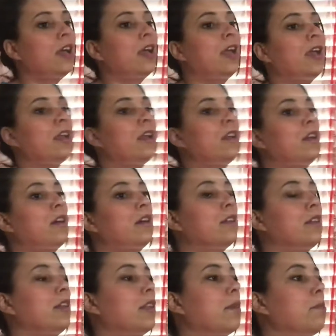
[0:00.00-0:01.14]
and uh,
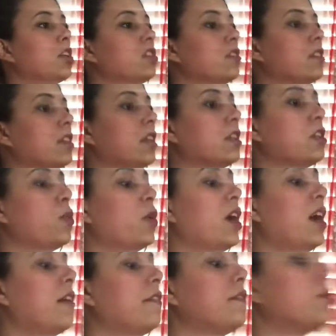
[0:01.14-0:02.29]
tell the patient that you
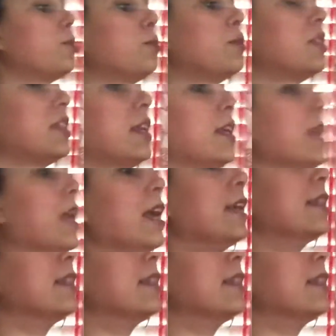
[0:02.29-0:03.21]
have to take a